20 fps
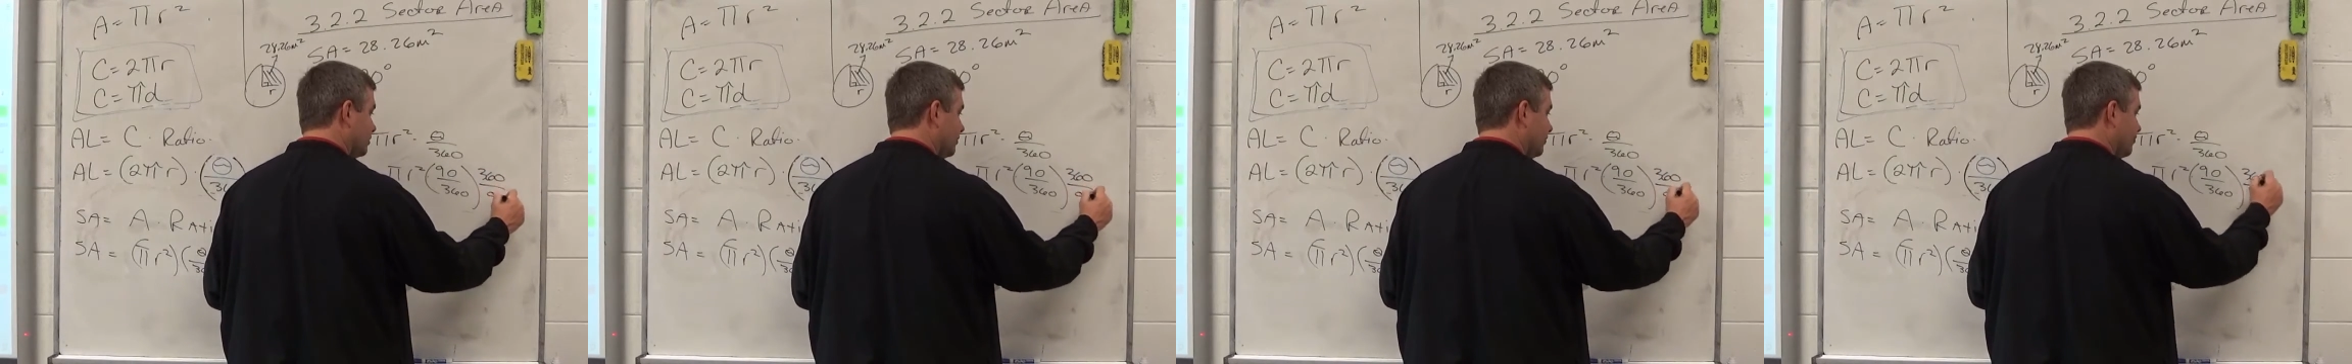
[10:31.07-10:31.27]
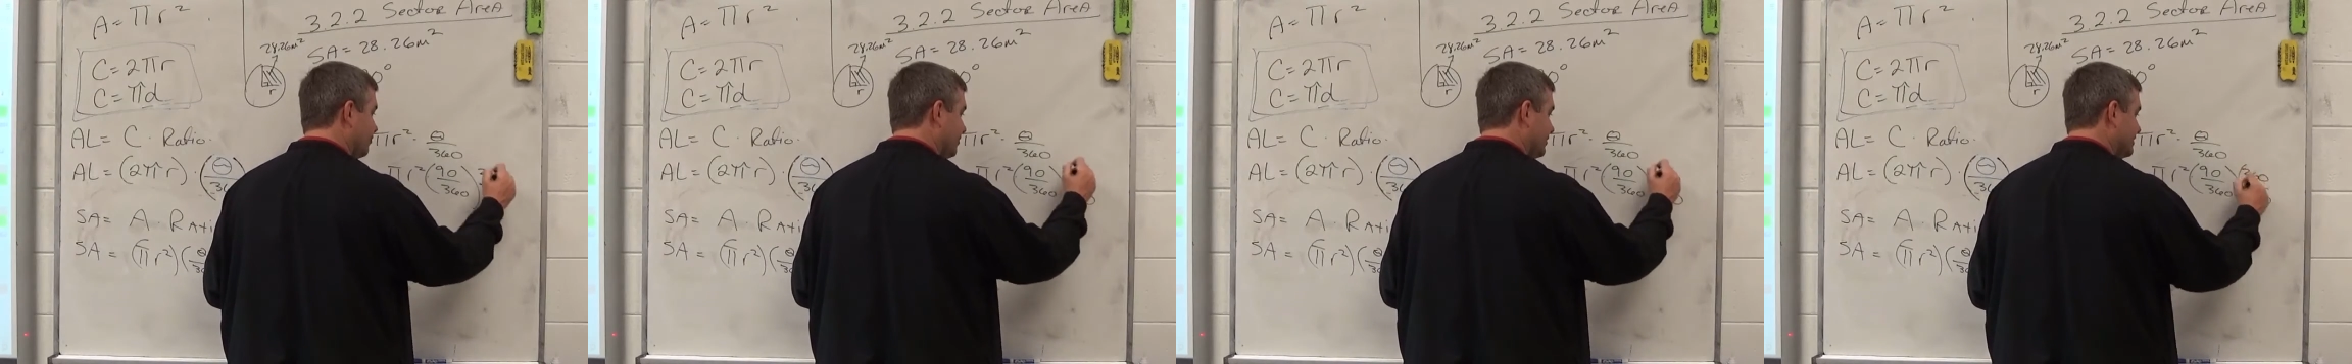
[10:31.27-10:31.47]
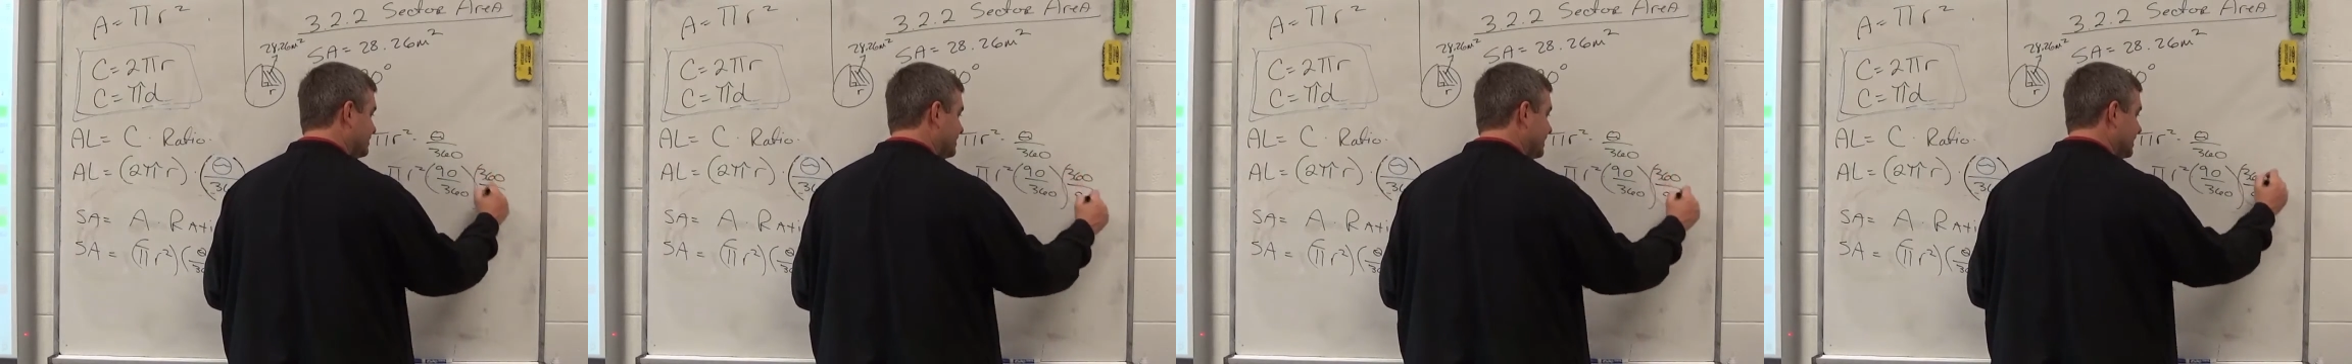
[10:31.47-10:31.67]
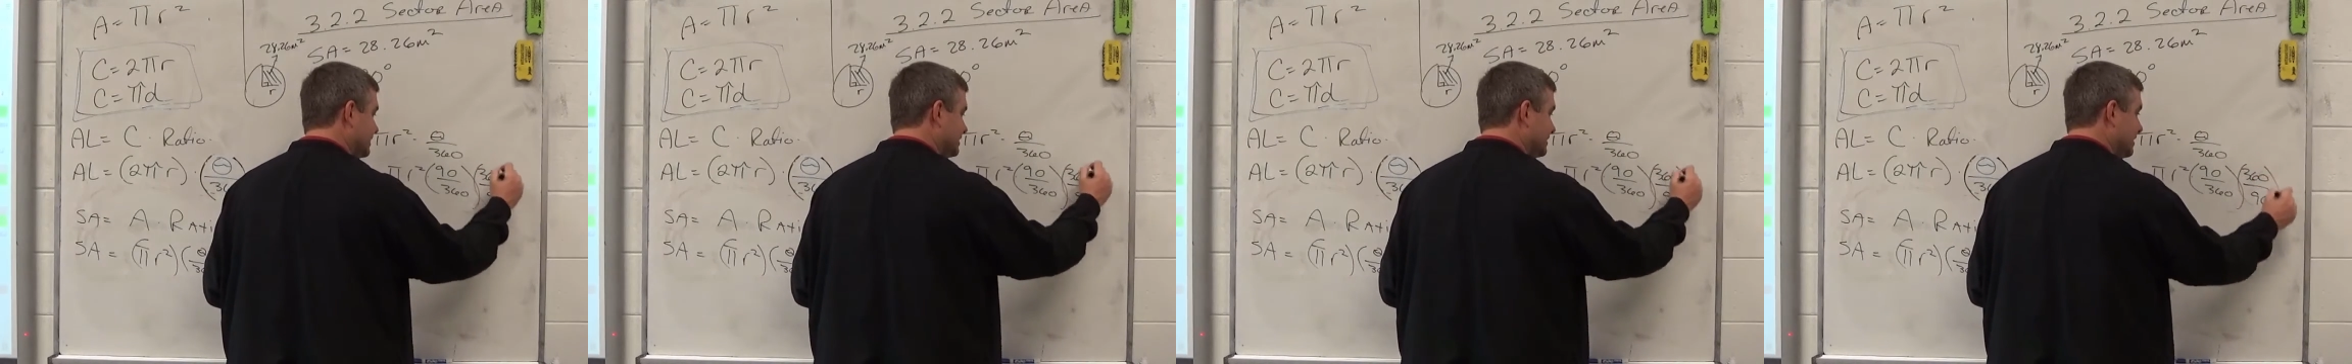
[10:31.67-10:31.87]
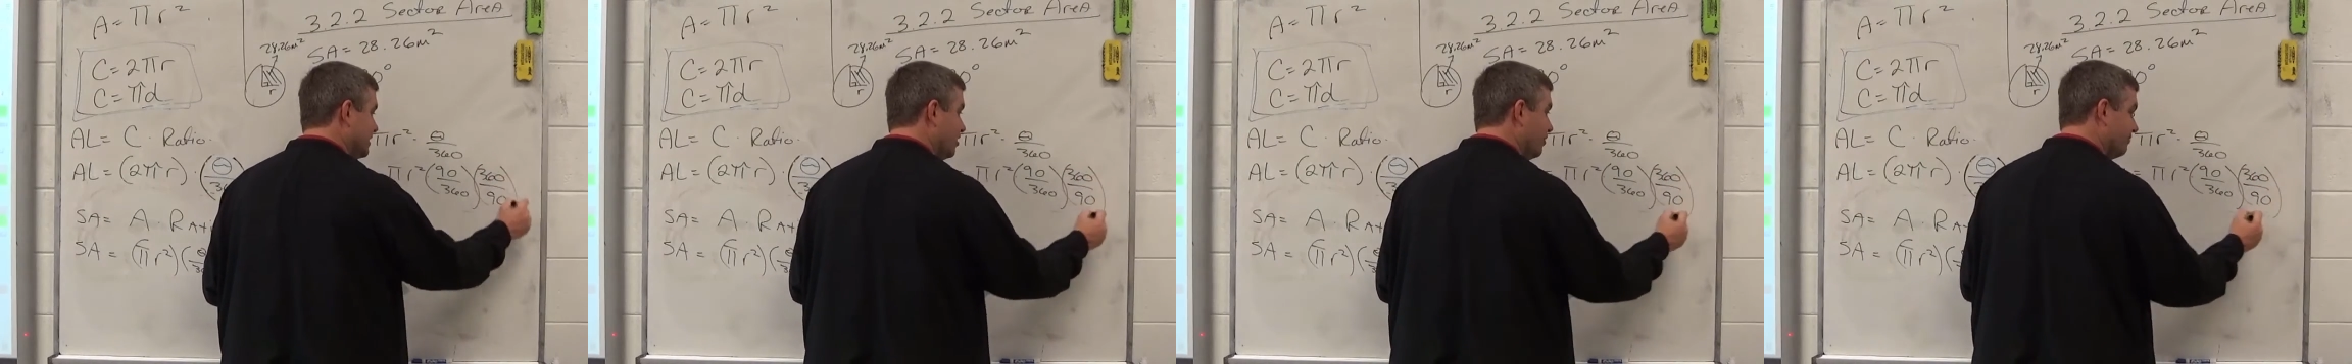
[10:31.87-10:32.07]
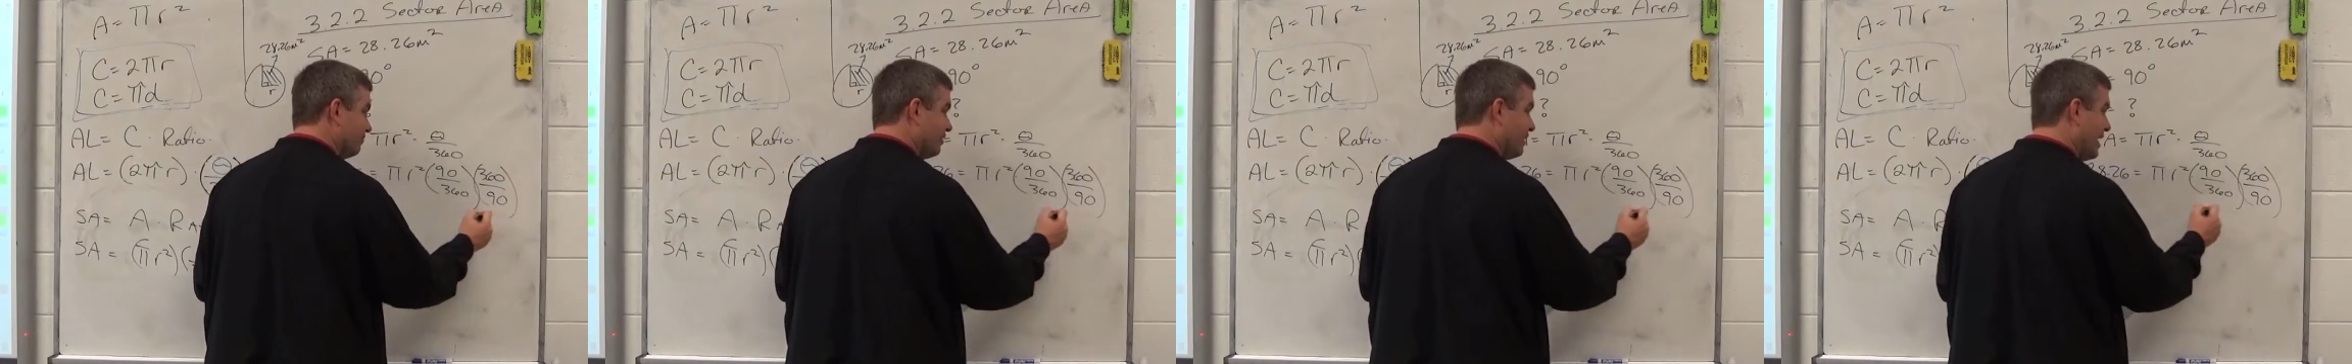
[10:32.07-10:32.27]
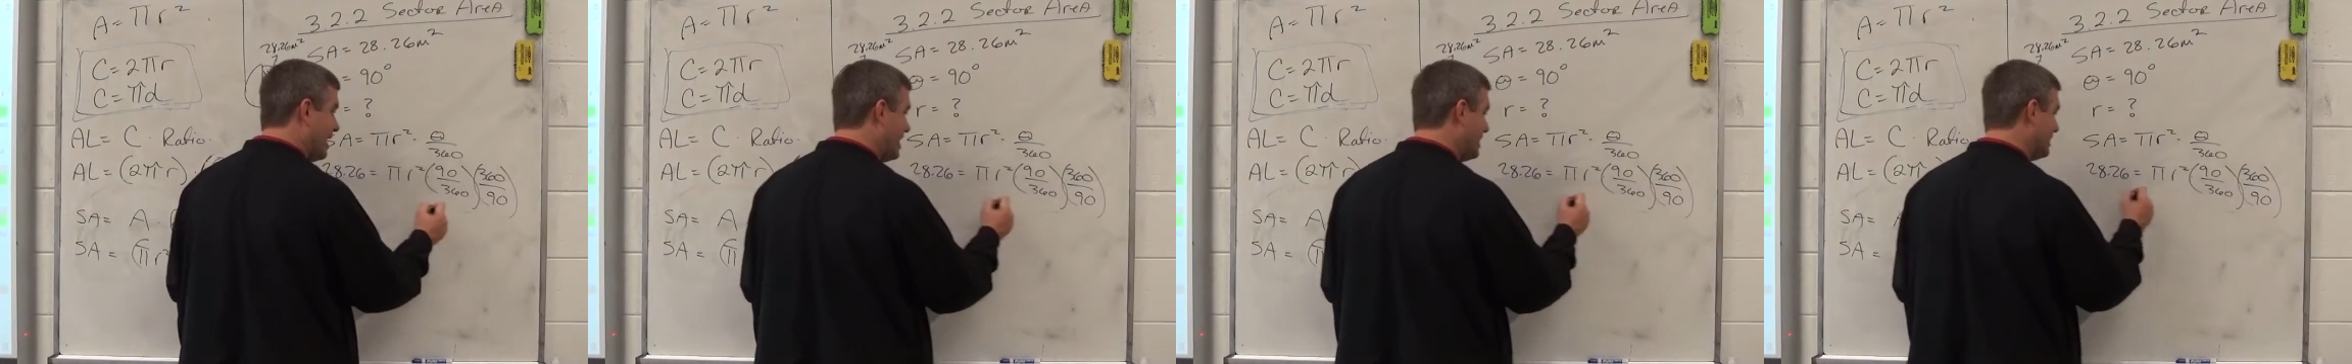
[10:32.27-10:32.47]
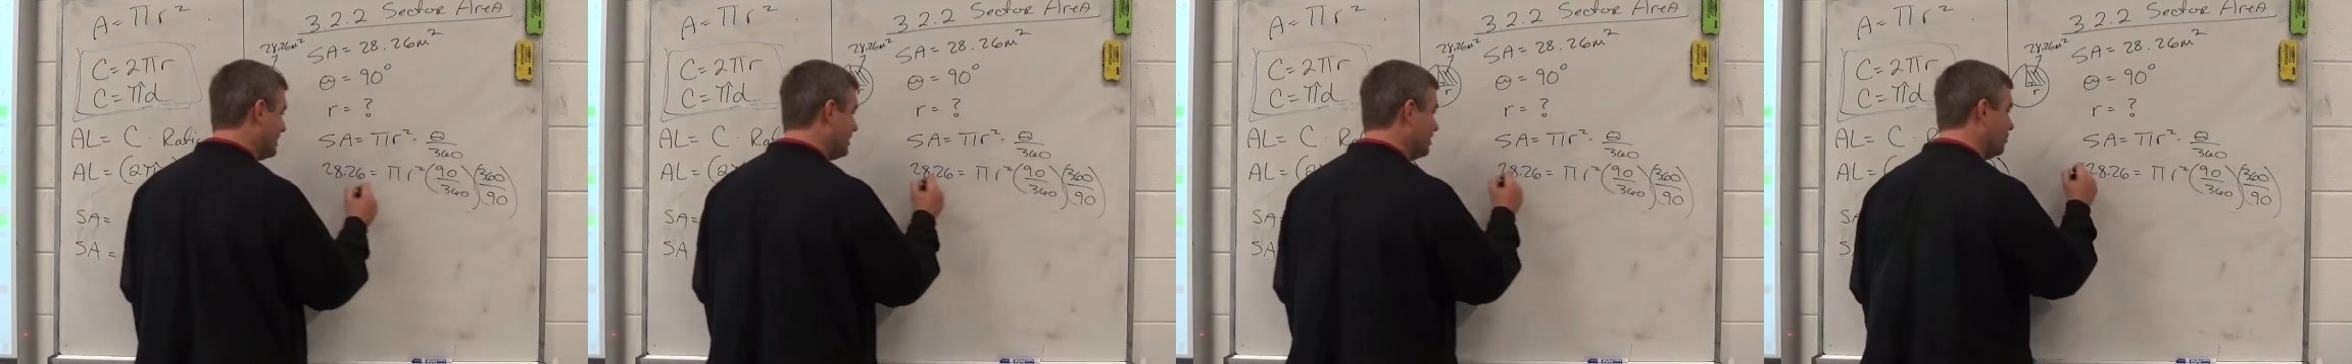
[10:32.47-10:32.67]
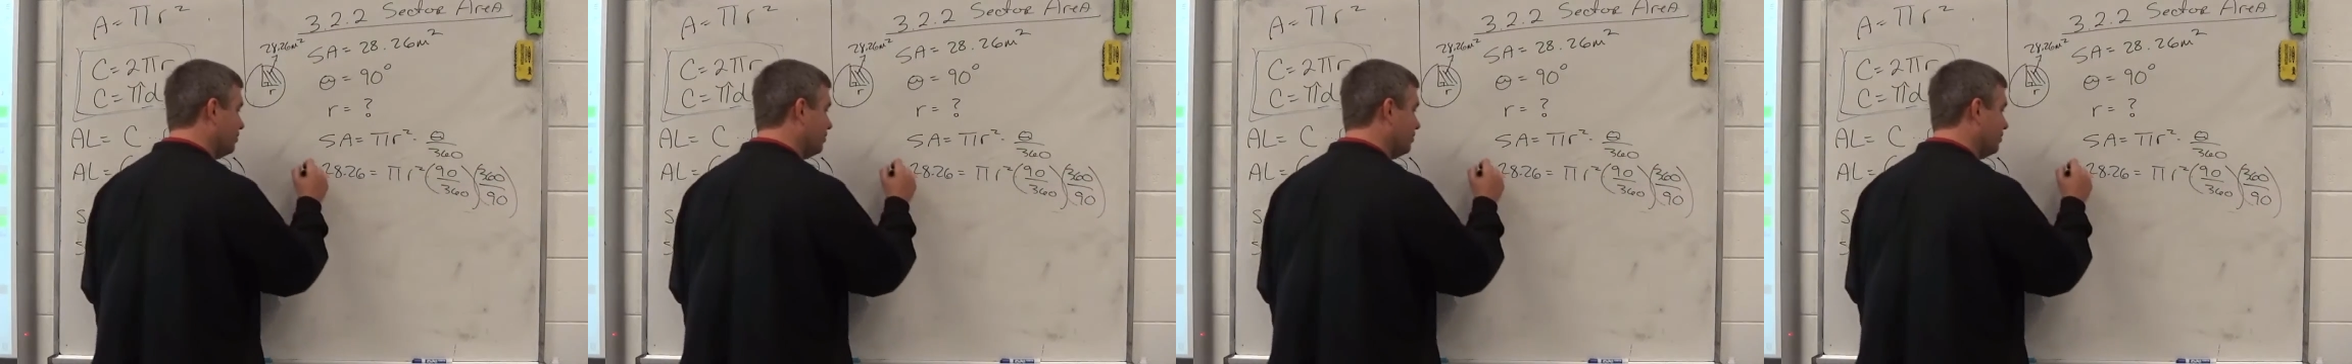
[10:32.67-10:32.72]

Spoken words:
360 over 90